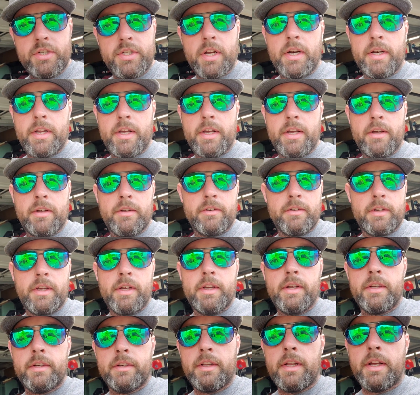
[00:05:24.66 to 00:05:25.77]
shut it down
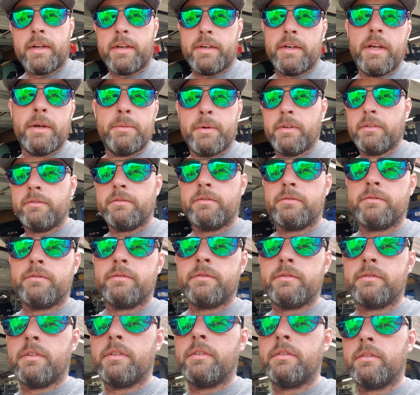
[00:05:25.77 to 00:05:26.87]
and like a dummy,
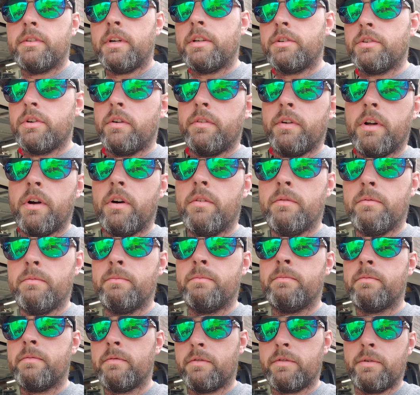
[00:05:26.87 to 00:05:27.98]
I drove it home
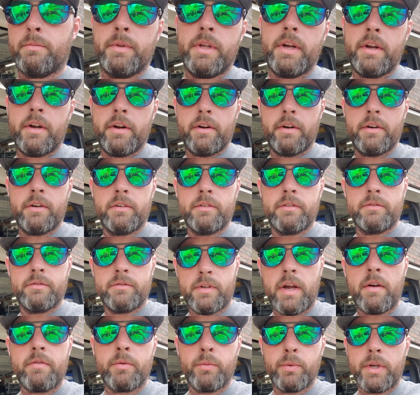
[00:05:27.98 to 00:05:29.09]
from there
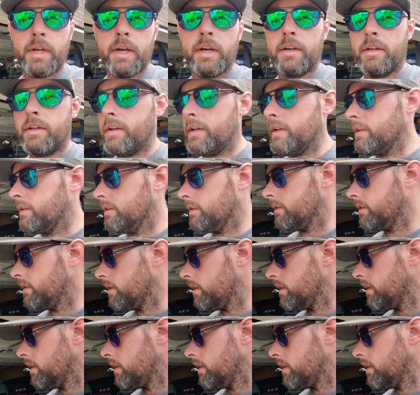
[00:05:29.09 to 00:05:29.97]
after we got done eating.